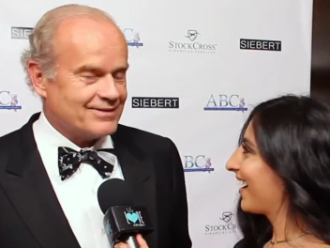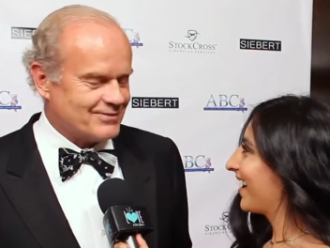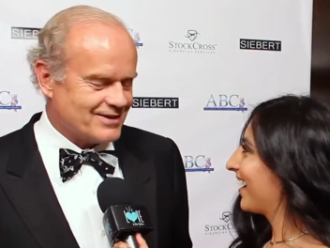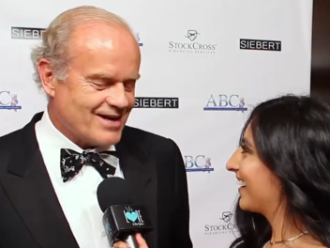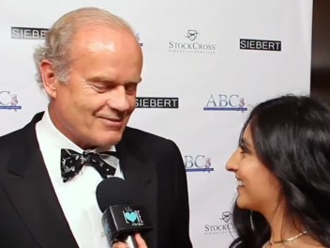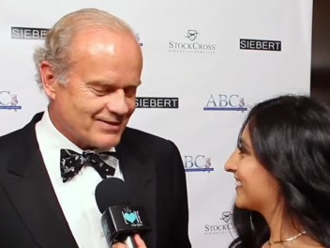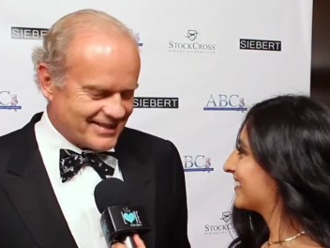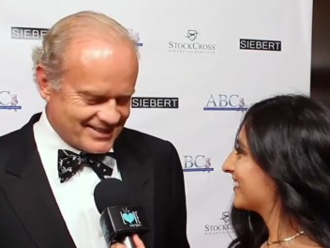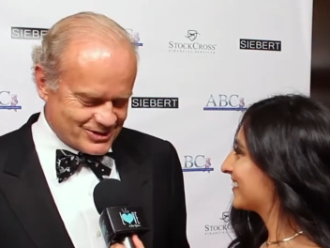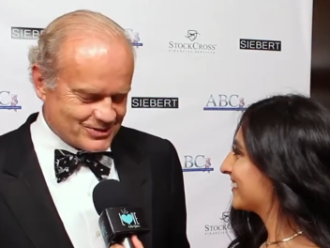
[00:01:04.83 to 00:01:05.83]
Speaker 1: we're not
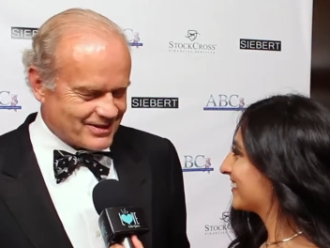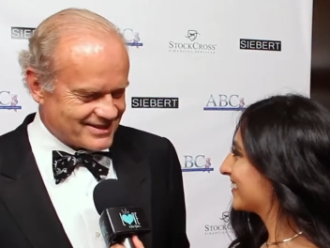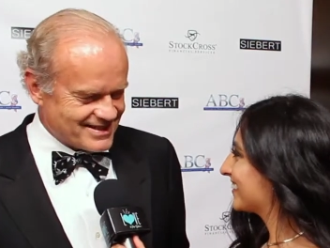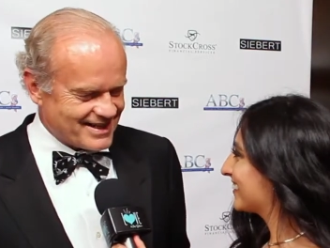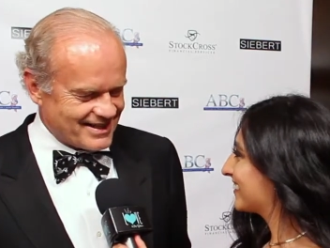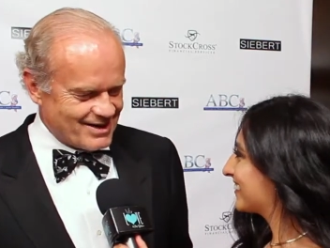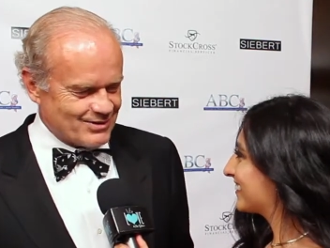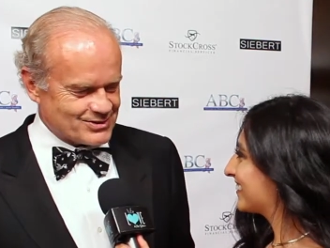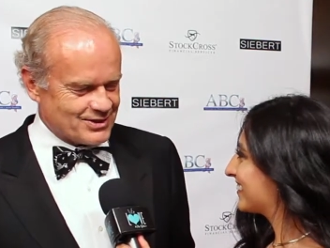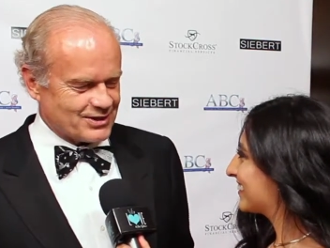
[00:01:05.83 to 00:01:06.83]
really sure exactly how
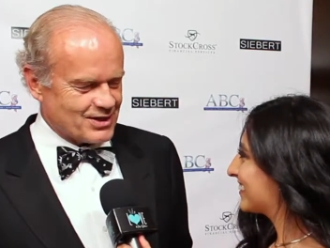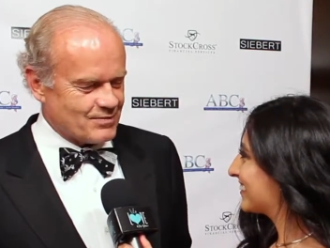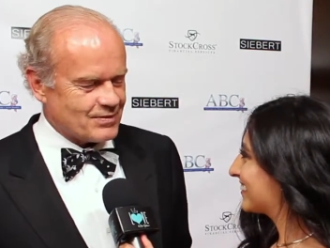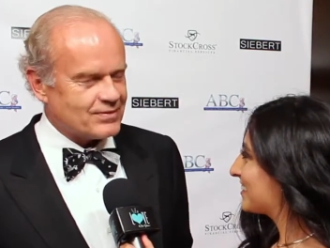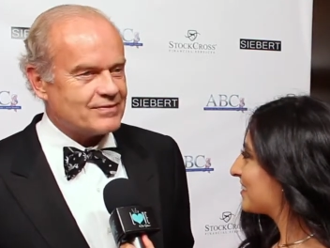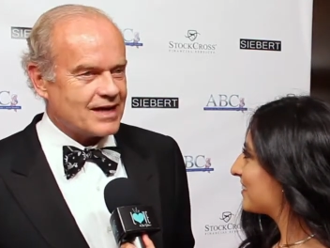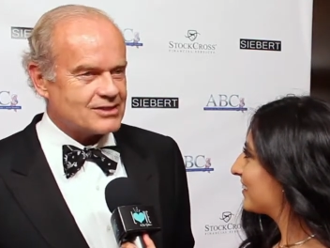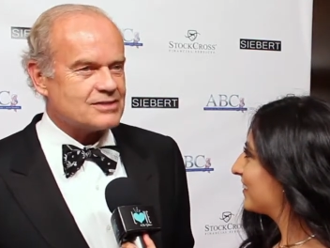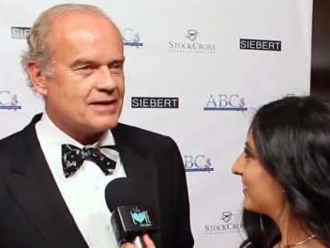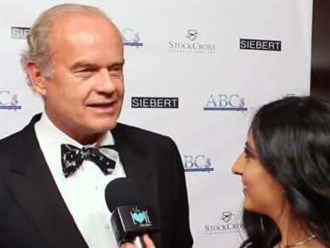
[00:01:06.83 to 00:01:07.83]
it's going to go, but we've got
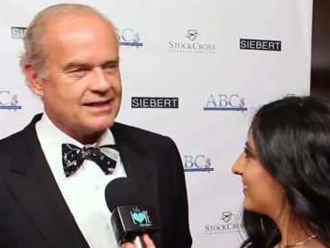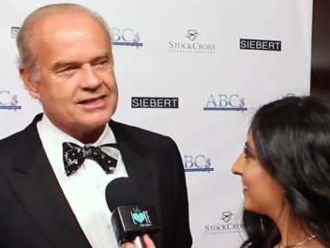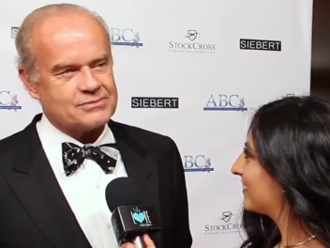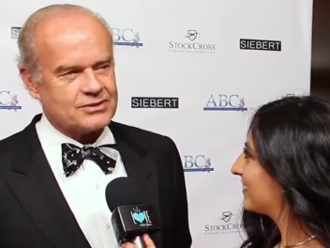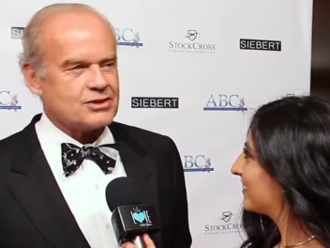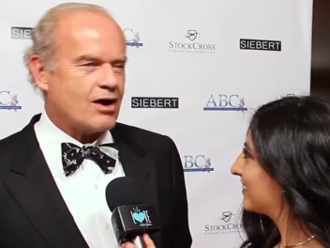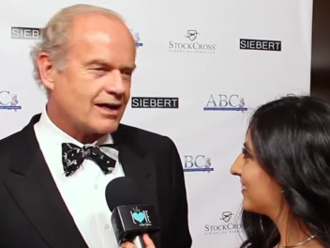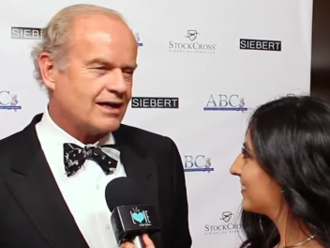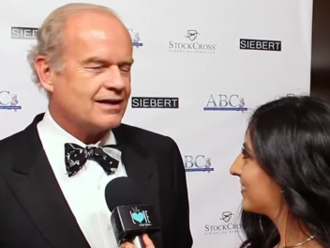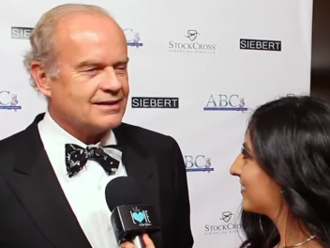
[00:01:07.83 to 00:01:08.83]
some ideas. We're
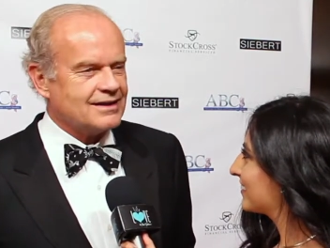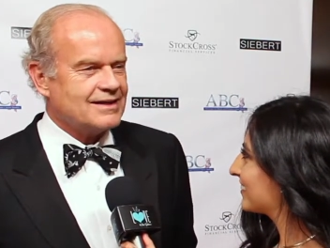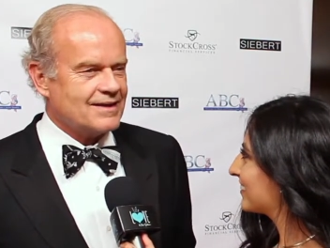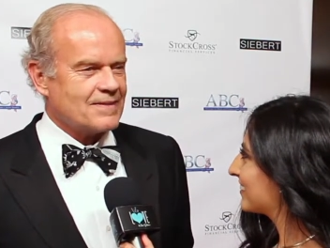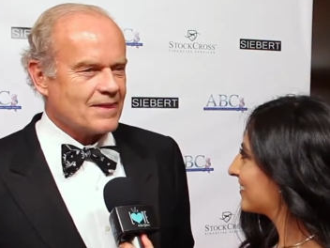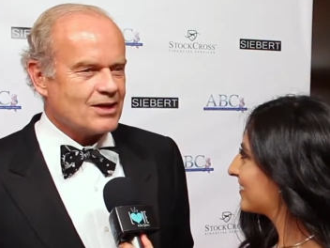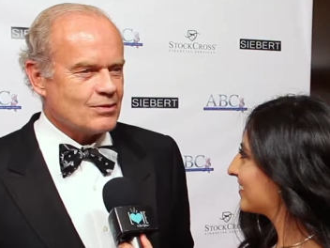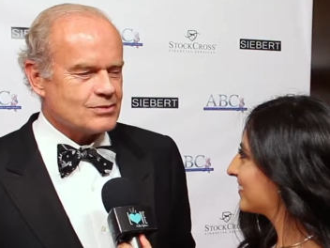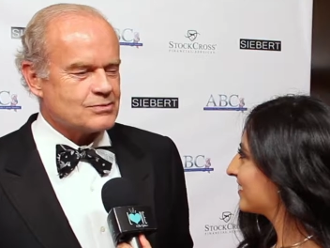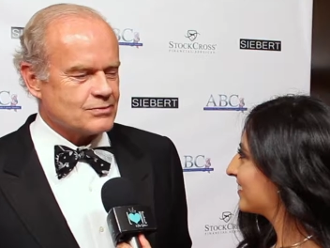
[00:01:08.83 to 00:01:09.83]
talking, and you
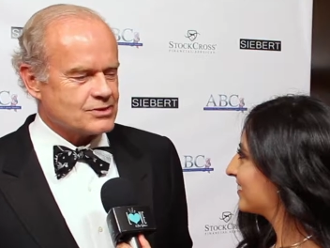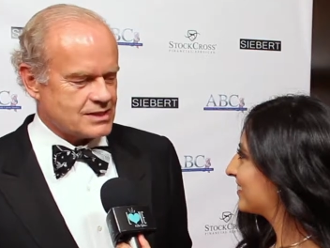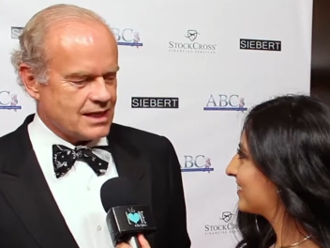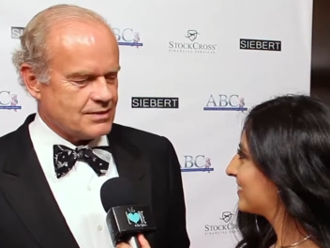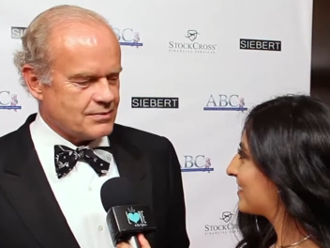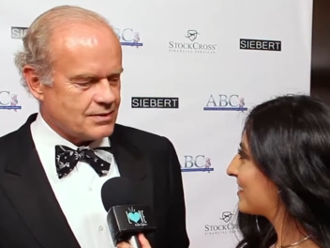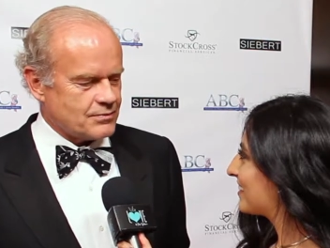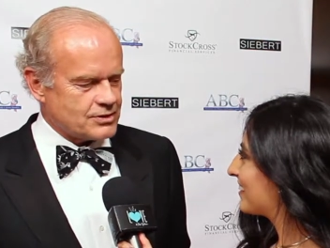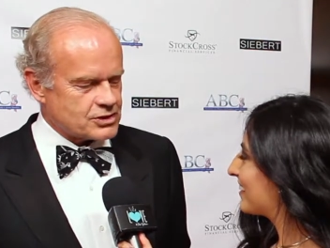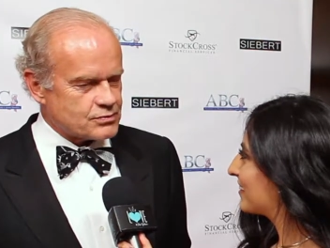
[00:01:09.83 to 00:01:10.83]
know, we'll, we'll see.
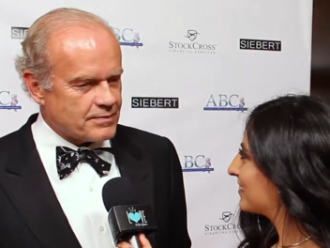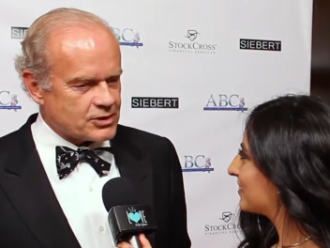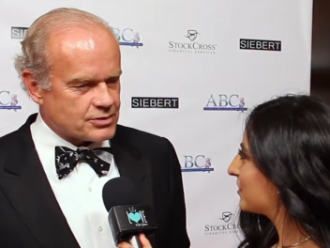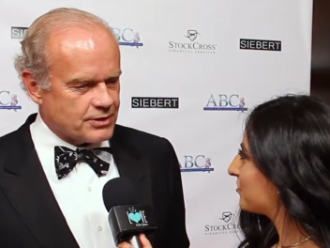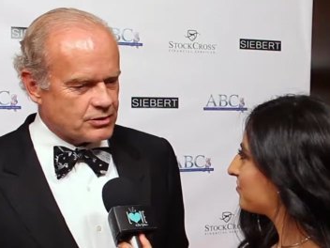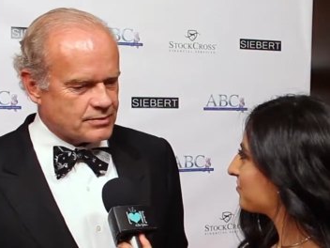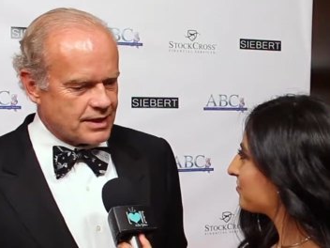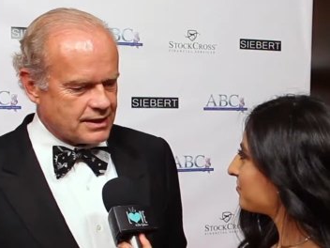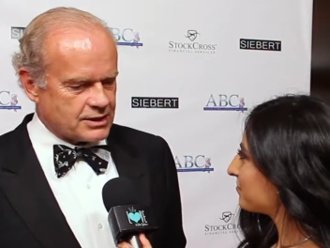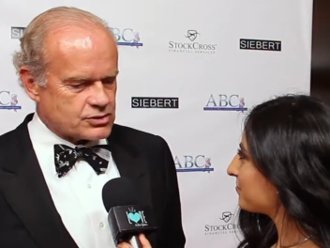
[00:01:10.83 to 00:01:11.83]
We just want to make sure we don't do
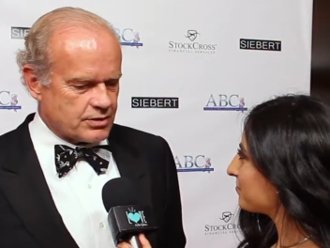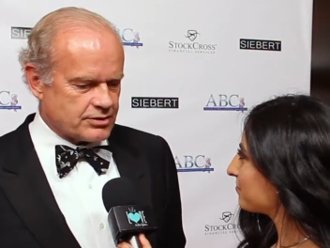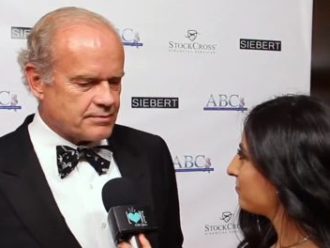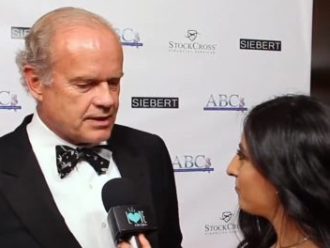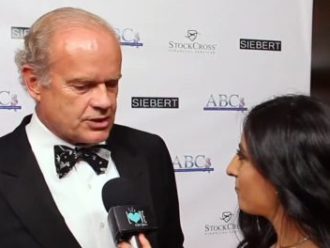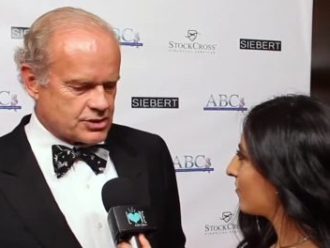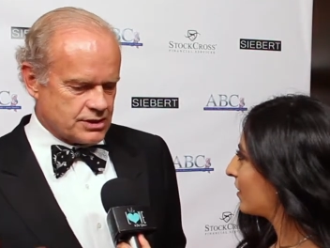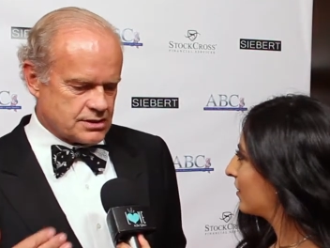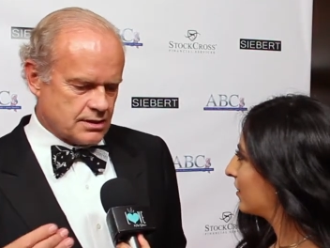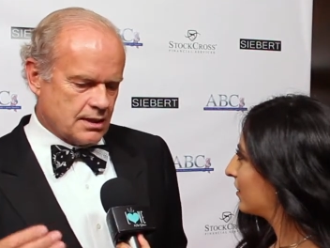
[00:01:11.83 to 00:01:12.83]
anything that sort of
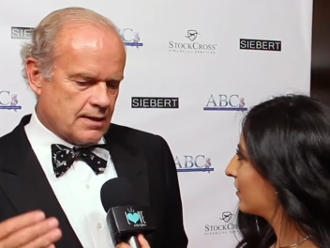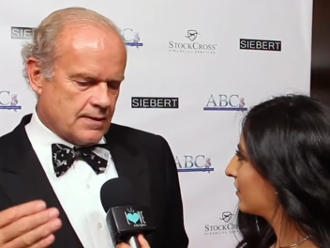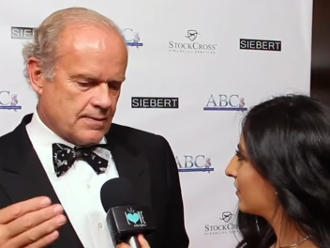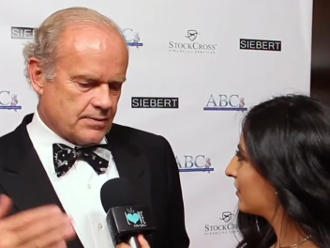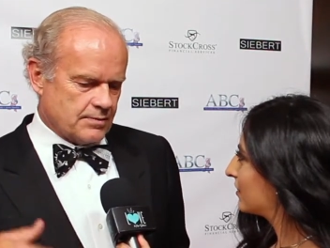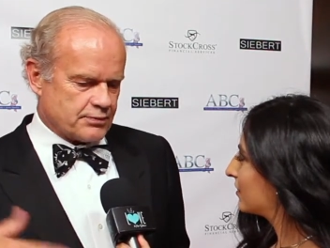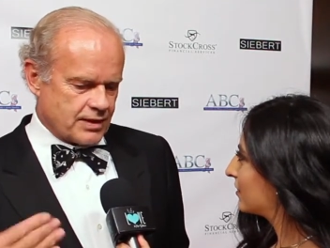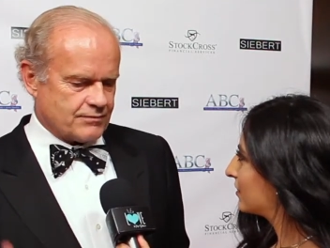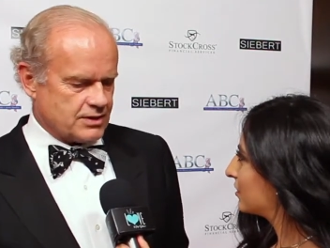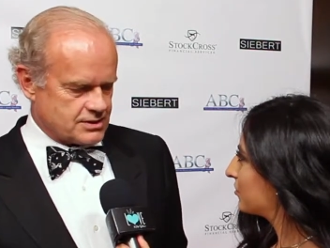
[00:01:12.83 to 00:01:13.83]
diminishes the
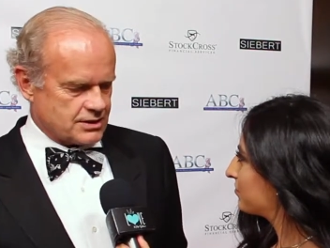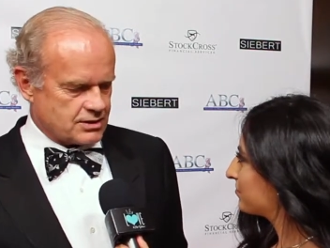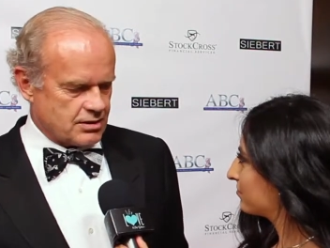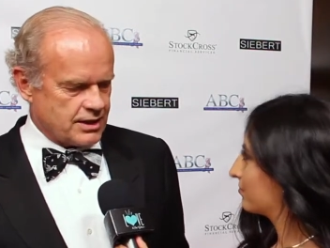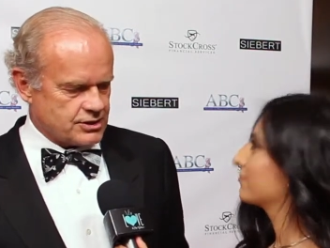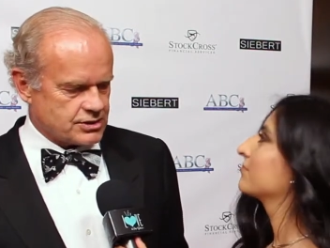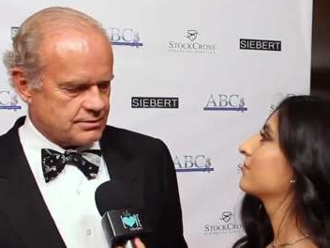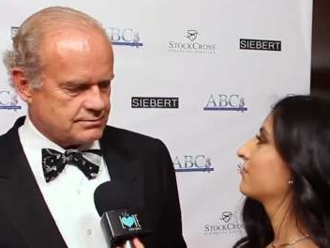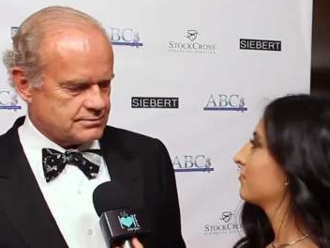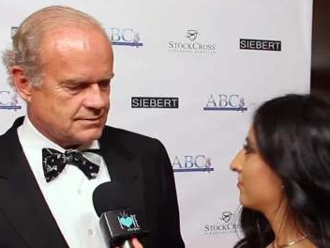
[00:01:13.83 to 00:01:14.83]
previous
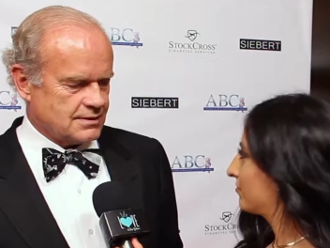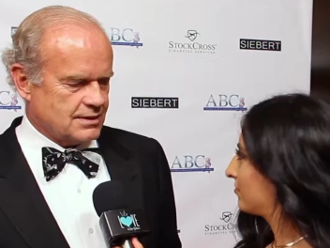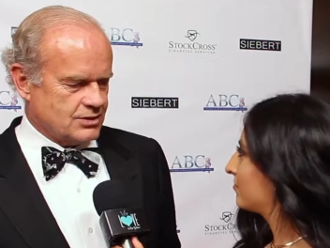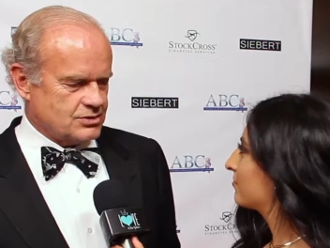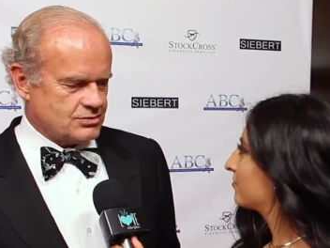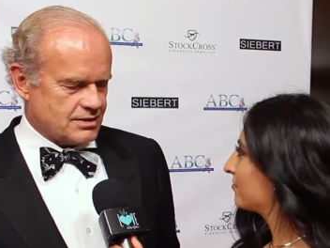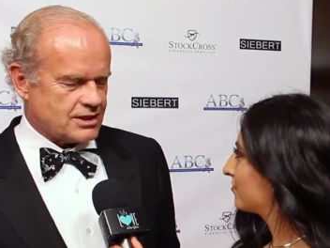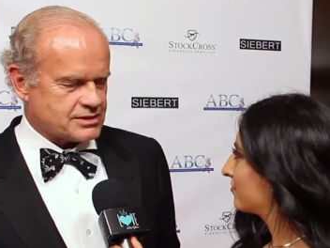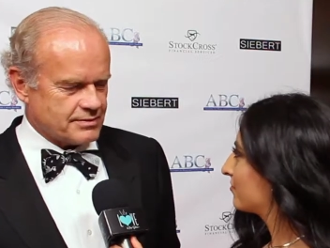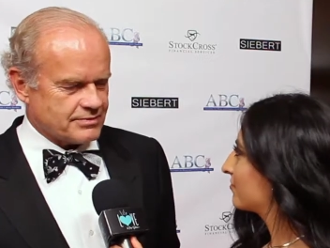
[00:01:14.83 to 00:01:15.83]
incarnation. So it
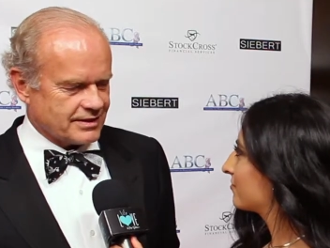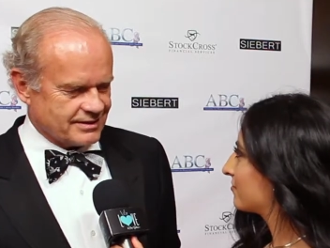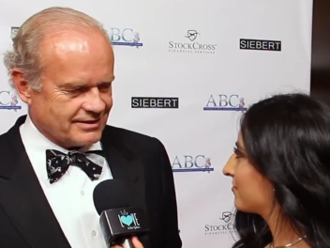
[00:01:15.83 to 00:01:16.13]
has to be really